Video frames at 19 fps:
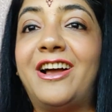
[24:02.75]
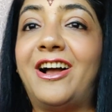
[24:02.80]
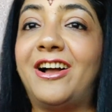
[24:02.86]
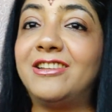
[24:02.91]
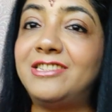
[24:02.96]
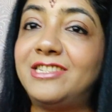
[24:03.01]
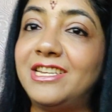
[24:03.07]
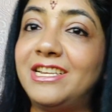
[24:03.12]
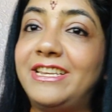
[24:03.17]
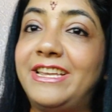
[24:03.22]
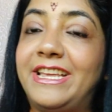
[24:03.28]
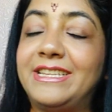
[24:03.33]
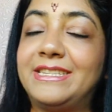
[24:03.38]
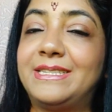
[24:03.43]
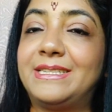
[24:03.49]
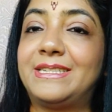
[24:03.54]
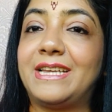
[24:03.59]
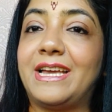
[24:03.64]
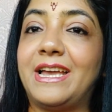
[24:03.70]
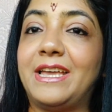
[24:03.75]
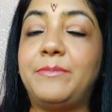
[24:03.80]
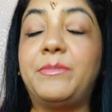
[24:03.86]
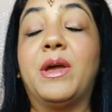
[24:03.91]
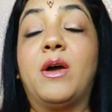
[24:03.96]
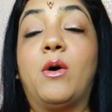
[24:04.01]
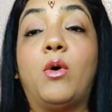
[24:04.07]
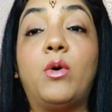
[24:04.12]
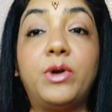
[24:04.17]
Until next time,
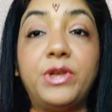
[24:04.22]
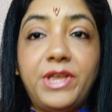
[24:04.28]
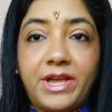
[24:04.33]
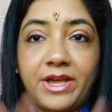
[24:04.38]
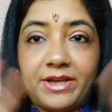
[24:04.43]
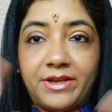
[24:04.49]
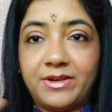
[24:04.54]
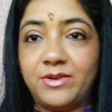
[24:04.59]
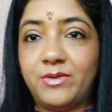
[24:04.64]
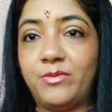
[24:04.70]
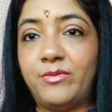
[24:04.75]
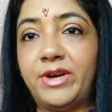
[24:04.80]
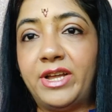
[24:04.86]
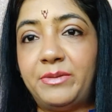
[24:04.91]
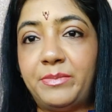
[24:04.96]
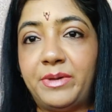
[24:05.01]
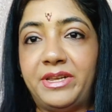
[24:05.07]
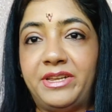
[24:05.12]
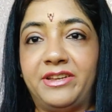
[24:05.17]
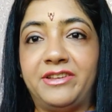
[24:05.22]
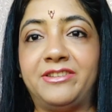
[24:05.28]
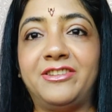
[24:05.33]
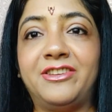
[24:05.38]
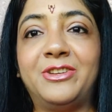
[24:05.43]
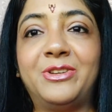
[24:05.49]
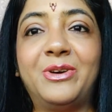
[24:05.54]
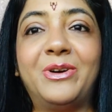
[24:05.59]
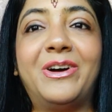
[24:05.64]
oh yeah, 1 minute,
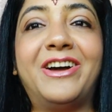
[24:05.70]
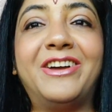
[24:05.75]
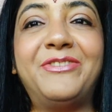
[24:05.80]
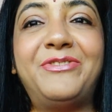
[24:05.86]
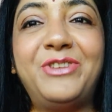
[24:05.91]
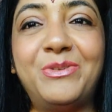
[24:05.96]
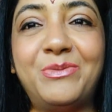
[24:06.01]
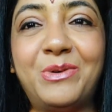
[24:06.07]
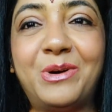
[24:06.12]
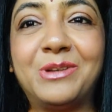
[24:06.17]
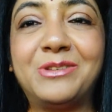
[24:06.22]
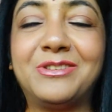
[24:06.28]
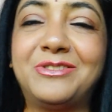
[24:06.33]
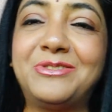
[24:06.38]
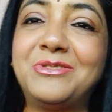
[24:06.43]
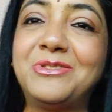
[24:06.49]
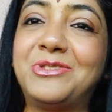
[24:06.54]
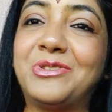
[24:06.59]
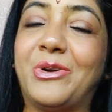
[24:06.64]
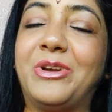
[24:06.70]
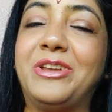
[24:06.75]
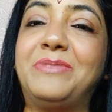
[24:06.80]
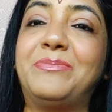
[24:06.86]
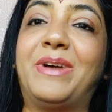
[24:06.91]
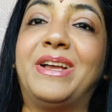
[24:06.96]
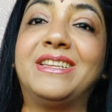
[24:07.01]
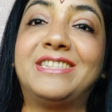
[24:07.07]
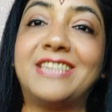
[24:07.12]
if you want to
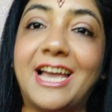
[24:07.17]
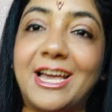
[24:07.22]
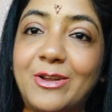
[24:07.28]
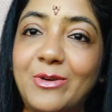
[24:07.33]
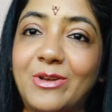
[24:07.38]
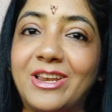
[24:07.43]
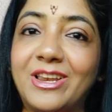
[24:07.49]
join my tarot